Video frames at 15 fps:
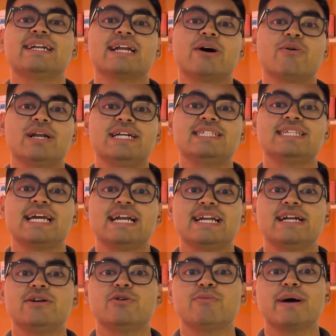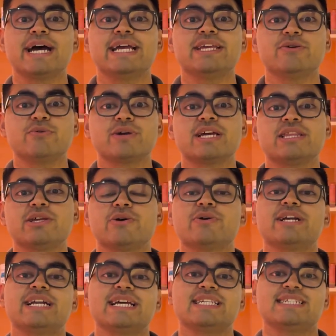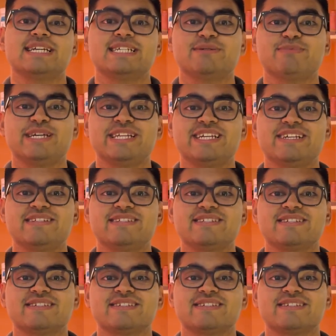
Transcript: now let's get into my UK theory test experience.